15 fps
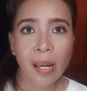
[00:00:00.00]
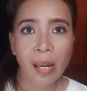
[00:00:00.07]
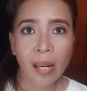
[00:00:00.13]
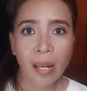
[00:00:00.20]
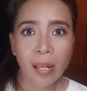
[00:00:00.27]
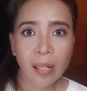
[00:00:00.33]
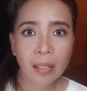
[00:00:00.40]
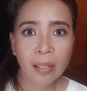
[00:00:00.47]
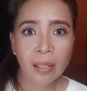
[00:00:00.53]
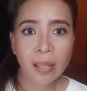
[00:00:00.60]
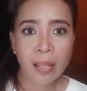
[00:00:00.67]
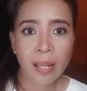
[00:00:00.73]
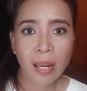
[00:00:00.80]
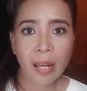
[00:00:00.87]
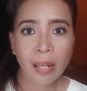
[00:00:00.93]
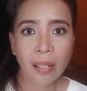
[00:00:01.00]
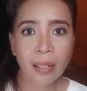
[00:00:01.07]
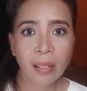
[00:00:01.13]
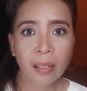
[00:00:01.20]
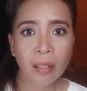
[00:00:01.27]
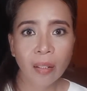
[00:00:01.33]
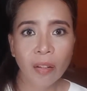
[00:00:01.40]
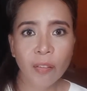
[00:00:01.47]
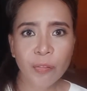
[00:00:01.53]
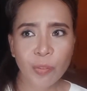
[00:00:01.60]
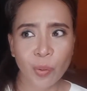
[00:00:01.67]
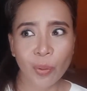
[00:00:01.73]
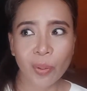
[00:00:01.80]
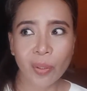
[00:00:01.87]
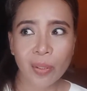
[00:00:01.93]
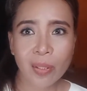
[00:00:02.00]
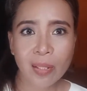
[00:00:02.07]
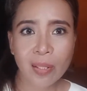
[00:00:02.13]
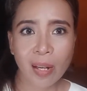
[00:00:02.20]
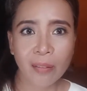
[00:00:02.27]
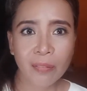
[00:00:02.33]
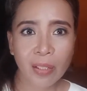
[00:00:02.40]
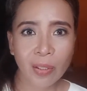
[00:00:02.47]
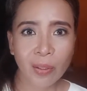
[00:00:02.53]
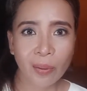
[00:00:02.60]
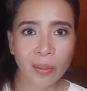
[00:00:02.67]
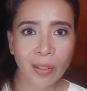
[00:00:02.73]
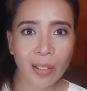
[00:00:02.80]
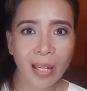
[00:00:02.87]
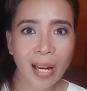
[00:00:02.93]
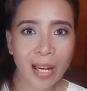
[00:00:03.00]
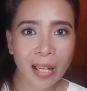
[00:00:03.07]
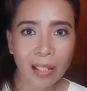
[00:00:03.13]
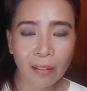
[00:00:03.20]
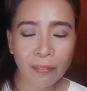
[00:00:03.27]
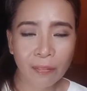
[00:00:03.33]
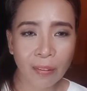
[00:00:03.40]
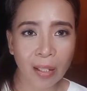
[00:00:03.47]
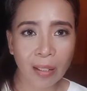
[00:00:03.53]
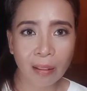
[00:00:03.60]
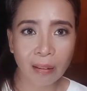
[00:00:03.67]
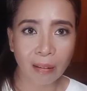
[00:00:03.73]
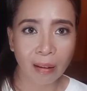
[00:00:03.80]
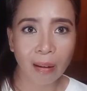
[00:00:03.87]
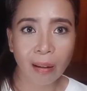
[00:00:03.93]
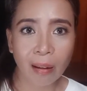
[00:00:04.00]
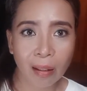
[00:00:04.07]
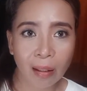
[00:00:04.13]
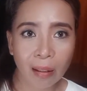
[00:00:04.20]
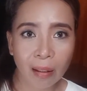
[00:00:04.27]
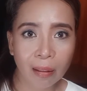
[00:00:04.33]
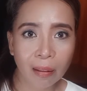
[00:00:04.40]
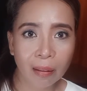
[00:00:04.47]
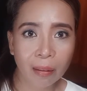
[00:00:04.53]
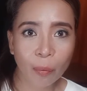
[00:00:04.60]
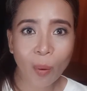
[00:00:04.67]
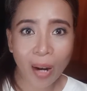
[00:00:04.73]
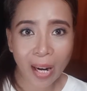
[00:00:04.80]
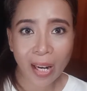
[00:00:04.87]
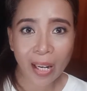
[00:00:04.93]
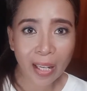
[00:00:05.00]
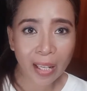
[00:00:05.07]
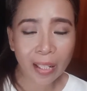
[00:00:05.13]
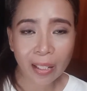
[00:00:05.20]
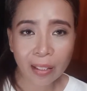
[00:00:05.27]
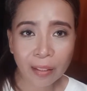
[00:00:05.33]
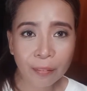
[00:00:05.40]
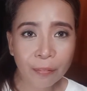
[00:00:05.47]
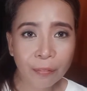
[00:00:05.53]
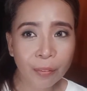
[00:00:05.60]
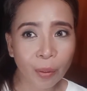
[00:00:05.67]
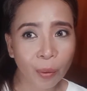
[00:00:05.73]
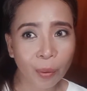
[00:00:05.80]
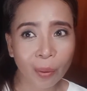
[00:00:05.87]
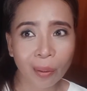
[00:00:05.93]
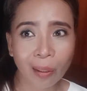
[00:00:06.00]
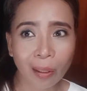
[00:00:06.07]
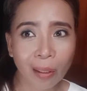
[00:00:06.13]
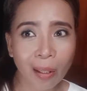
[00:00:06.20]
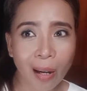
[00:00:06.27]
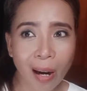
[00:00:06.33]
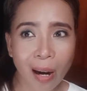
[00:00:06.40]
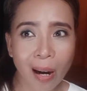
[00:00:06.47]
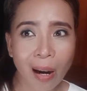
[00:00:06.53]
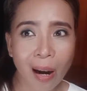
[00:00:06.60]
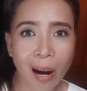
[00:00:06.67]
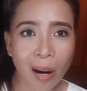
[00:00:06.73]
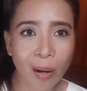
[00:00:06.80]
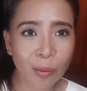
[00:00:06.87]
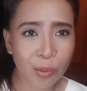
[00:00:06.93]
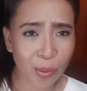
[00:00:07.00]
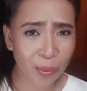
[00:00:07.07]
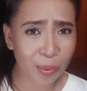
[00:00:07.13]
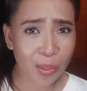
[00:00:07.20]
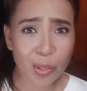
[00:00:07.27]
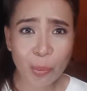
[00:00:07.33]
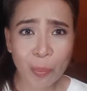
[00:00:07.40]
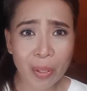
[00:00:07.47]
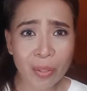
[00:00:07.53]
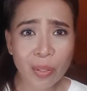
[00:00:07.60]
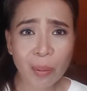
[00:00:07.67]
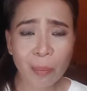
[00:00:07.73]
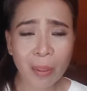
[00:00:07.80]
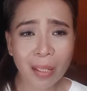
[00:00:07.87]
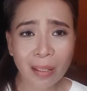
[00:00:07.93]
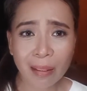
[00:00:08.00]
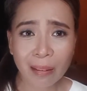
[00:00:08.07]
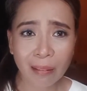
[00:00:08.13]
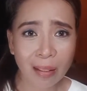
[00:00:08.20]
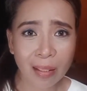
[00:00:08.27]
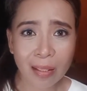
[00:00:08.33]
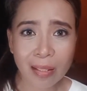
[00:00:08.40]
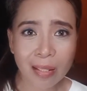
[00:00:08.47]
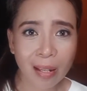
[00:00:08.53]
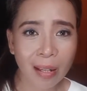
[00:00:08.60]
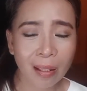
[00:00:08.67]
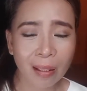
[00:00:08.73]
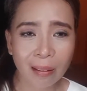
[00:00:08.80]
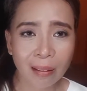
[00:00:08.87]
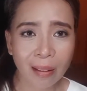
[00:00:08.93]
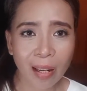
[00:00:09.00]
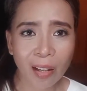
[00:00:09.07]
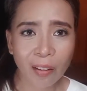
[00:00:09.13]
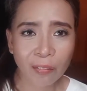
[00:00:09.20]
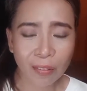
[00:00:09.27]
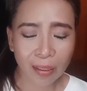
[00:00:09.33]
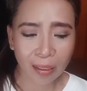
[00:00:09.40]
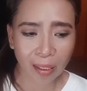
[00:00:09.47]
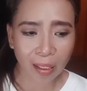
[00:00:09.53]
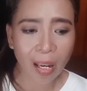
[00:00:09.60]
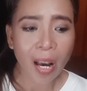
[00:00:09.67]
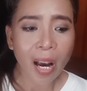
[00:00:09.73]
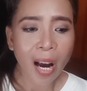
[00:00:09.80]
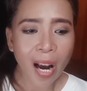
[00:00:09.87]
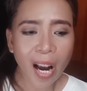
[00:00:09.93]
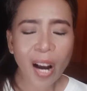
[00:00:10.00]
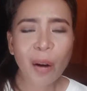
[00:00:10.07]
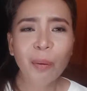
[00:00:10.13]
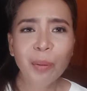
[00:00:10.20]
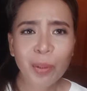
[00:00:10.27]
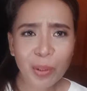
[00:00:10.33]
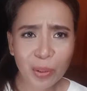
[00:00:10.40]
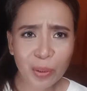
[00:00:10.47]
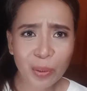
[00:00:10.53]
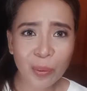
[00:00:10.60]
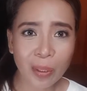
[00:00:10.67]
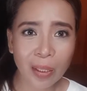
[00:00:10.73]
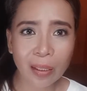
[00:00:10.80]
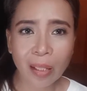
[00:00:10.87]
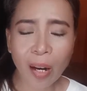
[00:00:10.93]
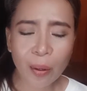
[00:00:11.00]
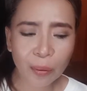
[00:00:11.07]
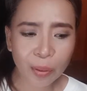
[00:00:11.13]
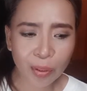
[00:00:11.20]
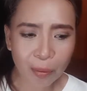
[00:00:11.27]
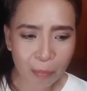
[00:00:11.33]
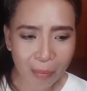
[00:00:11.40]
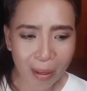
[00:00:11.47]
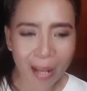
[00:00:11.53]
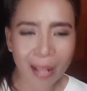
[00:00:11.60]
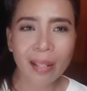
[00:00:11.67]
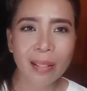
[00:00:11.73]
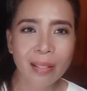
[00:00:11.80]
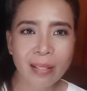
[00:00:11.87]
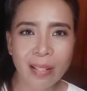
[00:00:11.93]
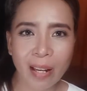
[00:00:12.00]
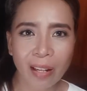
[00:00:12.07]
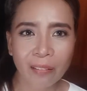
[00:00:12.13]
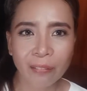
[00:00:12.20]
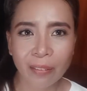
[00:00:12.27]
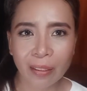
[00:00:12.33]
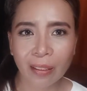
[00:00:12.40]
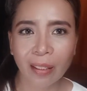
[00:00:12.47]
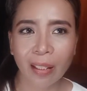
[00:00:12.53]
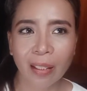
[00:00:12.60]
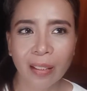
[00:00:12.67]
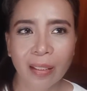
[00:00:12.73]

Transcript: And then, of course, having your life, like wife, your household responsibilities, and everything. How do you do it? How do you balance everything?